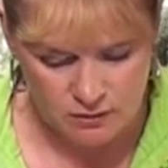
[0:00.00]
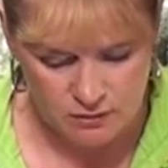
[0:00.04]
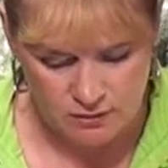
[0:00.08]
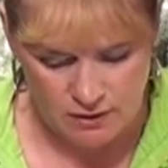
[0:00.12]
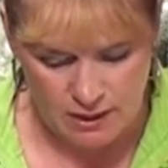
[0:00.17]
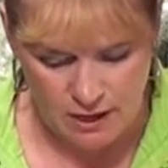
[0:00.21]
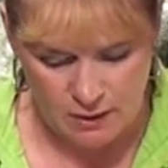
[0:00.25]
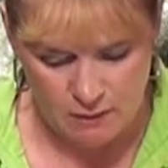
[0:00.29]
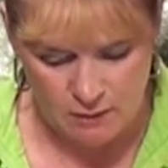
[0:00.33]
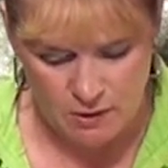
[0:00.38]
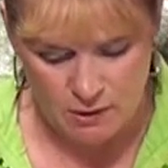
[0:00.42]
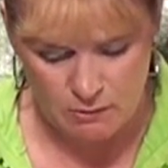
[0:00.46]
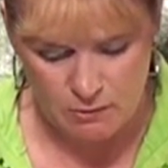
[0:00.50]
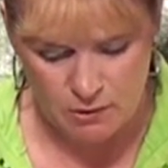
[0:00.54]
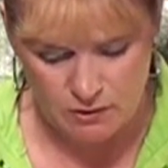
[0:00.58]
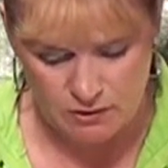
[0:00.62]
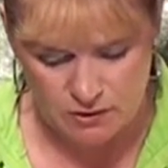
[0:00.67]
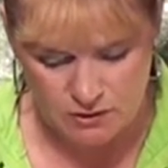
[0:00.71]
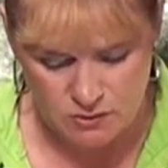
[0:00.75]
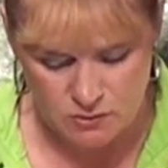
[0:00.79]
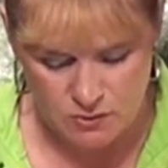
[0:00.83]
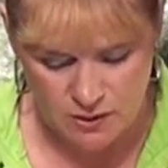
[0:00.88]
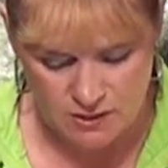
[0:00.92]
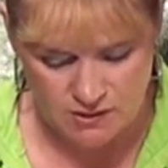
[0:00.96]
Now, when I put
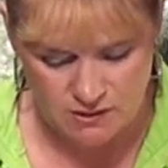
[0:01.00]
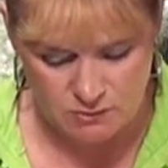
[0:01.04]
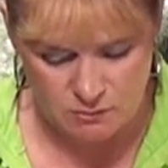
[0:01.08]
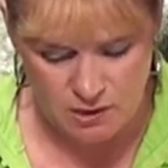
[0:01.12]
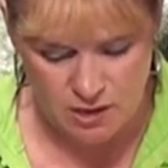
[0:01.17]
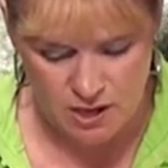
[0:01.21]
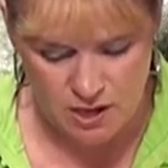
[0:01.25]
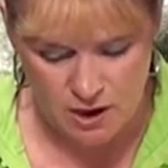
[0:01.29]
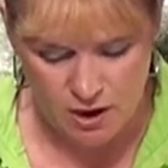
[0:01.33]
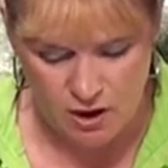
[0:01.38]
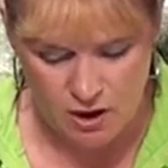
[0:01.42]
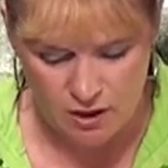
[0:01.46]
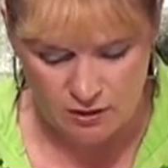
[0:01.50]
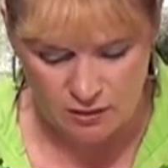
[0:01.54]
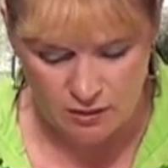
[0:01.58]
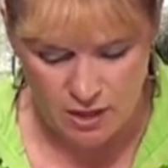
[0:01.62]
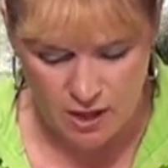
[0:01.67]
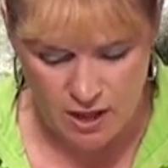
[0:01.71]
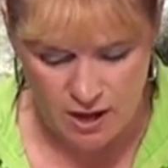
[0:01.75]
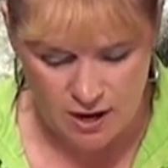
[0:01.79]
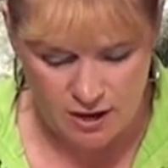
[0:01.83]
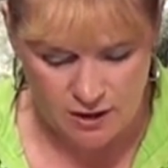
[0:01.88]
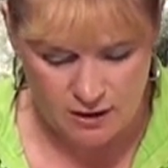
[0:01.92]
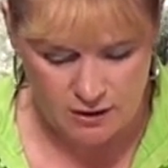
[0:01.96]
this recipe
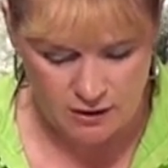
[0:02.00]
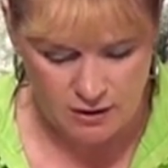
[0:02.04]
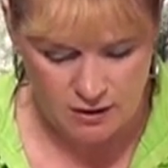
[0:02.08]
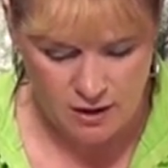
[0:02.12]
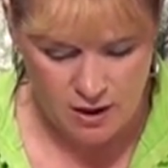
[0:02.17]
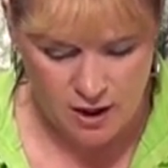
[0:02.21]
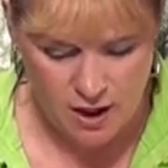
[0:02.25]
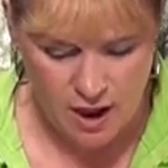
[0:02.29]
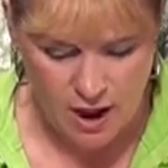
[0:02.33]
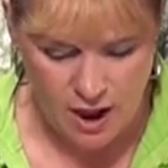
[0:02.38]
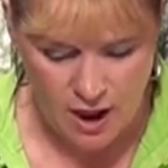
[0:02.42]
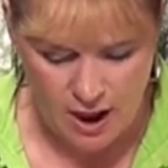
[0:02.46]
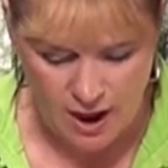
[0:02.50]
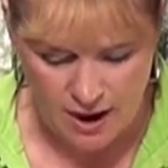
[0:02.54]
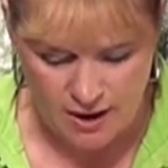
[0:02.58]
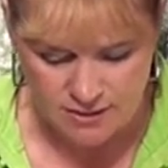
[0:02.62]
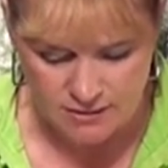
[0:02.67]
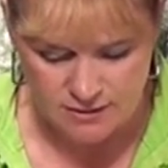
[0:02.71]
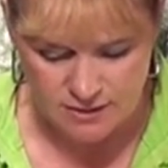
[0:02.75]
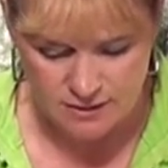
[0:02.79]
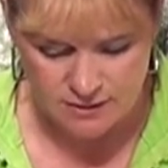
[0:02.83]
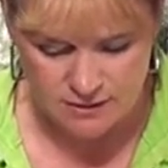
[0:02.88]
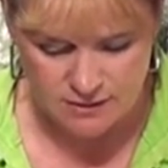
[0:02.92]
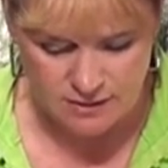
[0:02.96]
online, I
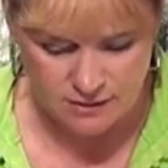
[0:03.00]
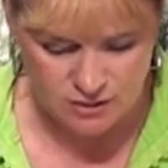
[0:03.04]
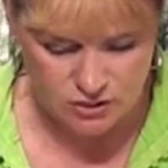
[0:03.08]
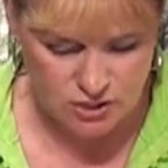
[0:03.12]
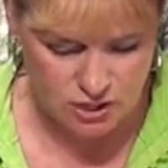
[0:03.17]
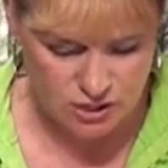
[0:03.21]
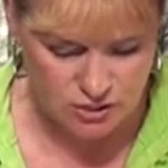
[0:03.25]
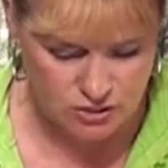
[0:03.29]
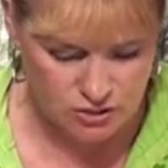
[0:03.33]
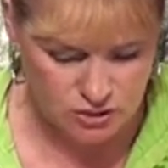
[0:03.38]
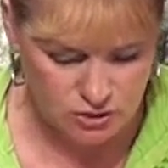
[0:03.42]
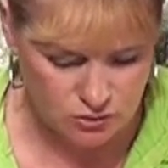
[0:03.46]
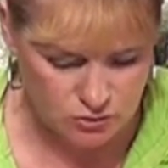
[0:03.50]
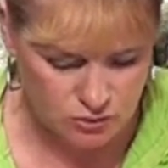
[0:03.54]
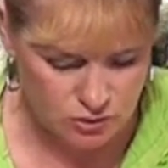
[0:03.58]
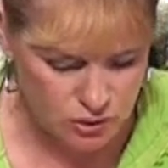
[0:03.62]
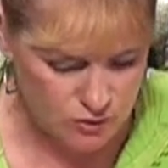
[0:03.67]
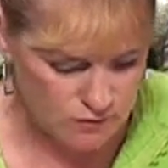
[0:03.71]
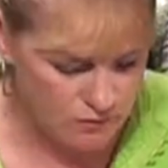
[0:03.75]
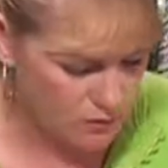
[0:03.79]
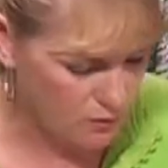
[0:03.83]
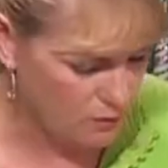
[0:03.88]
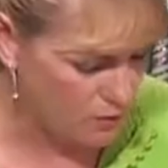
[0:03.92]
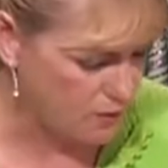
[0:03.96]
did suggest you
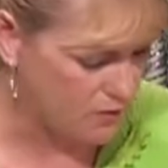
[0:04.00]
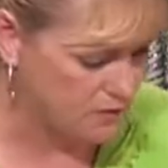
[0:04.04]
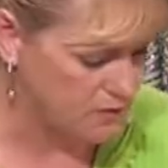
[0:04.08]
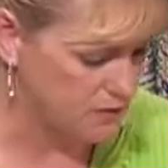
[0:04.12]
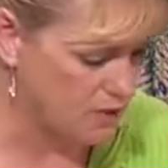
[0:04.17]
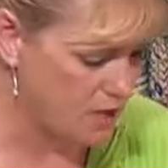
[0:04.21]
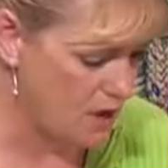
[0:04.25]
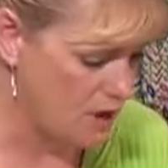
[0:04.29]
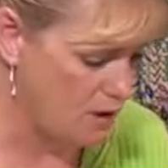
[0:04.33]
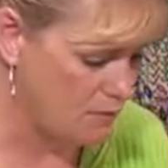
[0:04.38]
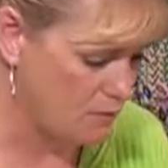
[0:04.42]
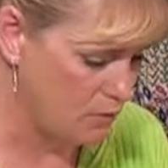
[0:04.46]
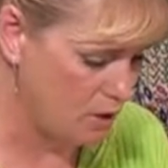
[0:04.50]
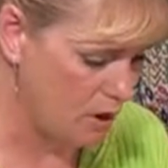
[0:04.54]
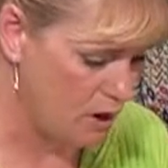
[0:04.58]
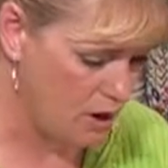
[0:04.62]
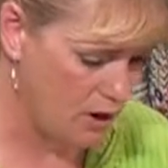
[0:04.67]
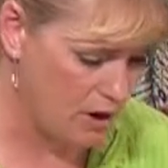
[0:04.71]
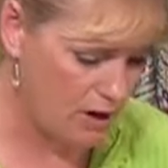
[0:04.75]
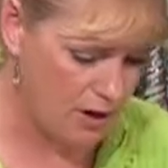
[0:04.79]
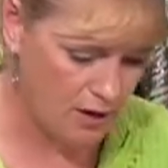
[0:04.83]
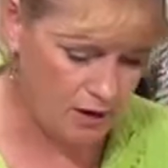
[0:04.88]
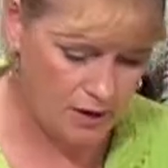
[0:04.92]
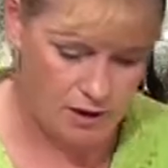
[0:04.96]
serve it with some
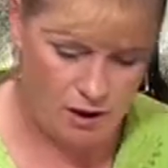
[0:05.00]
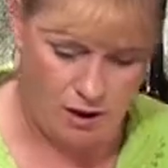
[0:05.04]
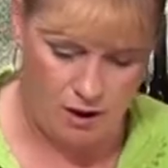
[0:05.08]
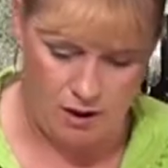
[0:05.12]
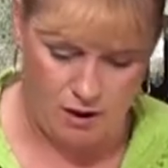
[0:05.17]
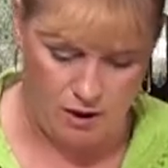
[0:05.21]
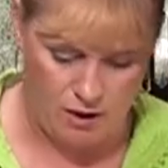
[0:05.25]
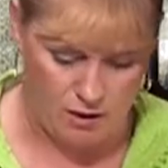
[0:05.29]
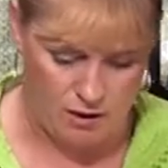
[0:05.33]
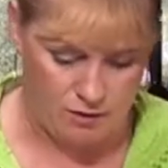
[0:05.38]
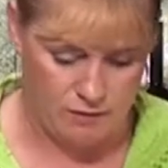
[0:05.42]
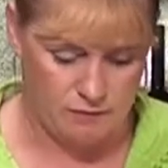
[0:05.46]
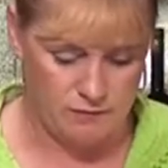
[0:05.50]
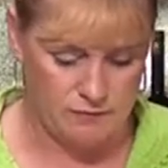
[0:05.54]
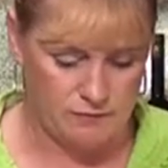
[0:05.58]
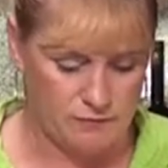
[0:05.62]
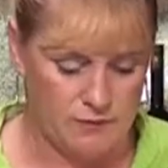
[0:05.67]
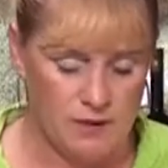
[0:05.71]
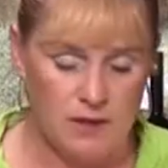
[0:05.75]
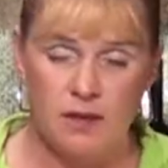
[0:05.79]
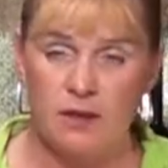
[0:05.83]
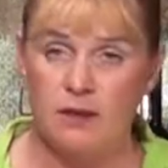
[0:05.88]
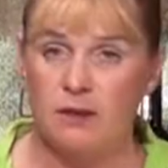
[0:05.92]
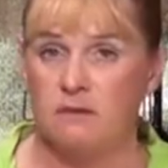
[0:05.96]
kind of
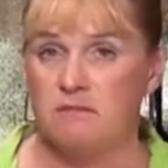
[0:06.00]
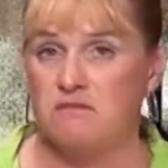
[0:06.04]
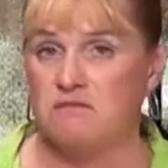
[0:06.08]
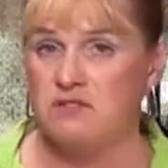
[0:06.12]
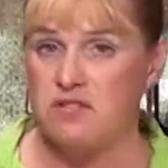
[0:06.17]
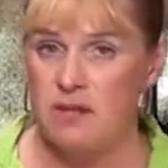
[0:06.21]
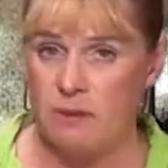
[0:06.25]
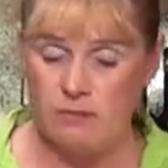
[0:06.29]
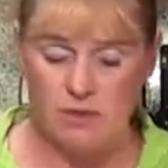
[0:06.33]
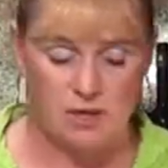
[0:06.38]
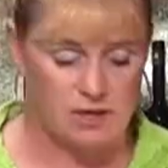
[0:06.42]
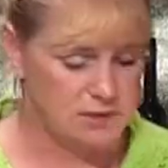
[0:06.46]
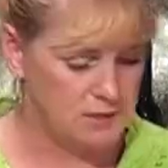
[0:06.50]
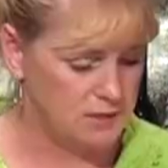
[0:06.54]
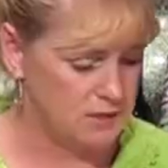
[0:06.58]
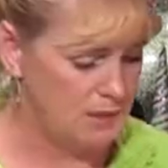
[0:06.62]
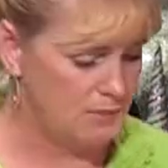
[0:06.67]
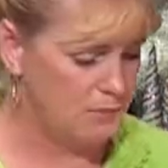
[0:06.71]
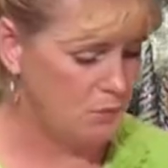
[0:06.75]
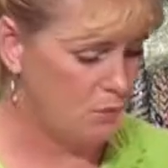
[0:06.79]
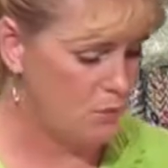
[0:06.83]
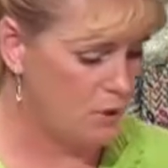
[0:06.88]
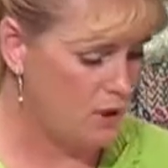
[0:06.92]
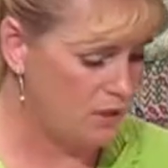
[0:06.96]
something to
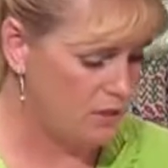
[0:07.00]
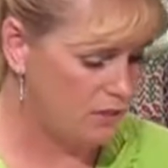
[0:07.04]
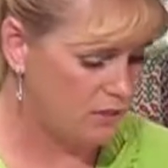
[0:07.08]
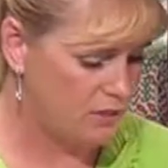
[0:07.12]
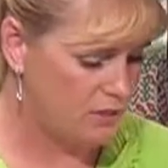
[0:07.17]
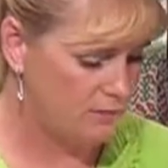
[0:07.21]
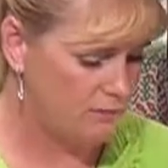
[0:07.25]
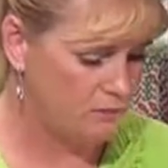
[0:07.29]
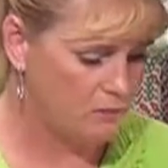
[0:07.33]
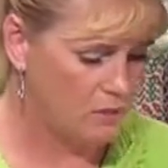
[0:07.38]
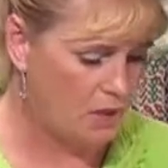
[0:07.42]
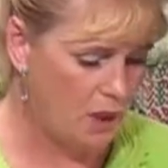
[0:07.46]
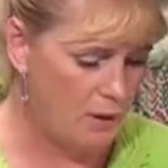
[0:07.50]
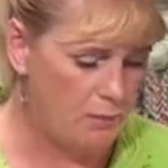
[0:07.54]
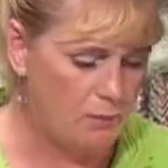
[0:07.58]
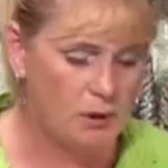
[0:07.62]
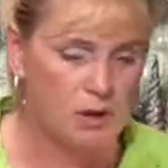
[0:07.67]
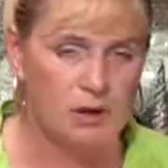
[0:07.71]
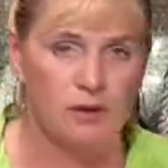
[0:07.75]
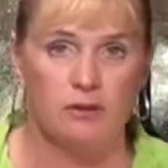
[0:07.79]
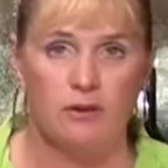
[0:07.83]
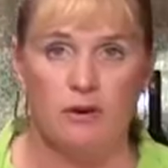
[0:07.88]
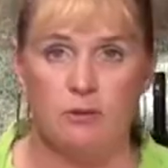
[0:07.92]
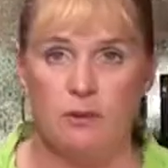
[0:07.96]
dip it with. I
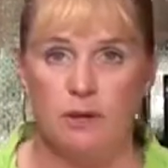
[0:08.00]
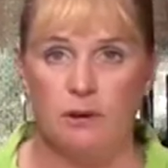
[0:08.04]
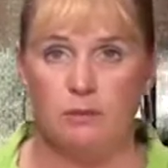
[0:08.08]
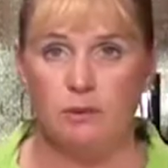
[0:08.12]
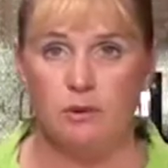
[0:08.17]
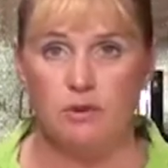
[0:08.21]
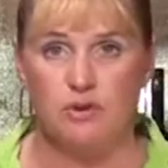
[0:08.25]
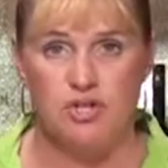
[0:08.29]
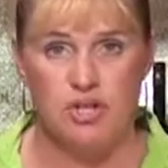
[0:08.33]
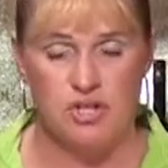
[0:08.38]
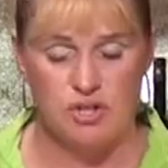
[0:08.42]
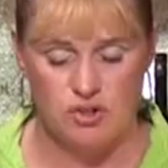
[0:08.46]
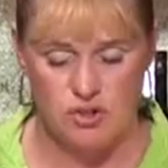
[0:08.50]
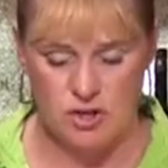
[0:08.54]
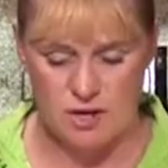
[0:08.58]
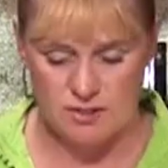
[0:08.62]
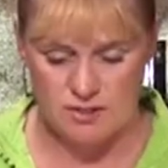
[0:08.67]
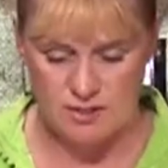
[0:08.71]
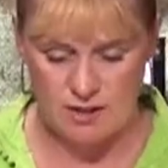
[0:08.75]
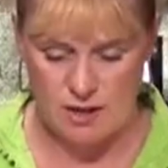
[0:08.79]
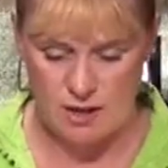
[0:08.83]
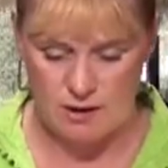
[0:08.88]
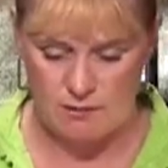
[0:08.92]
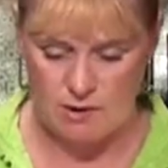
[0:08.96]
put a little bit of blue cheese
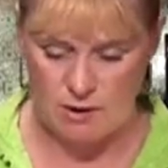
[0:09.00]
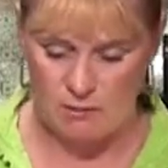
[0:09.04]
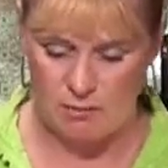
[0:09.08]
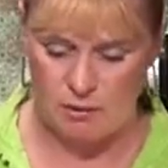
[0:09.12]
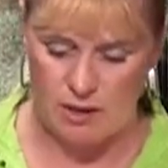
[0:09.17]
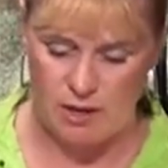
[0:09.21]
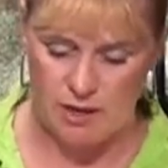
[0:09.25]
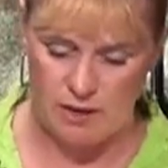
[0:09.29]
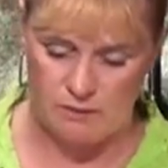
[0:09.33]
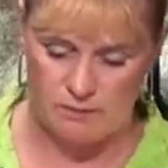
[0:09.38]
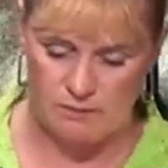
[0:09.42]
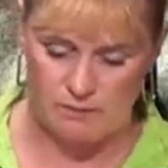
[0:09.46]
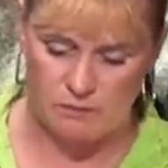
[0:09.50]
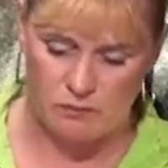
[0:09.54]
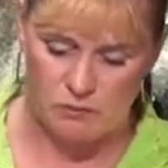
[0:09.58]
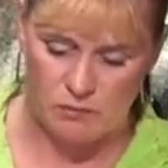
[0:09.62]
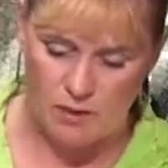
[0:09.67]
dressing on my plate.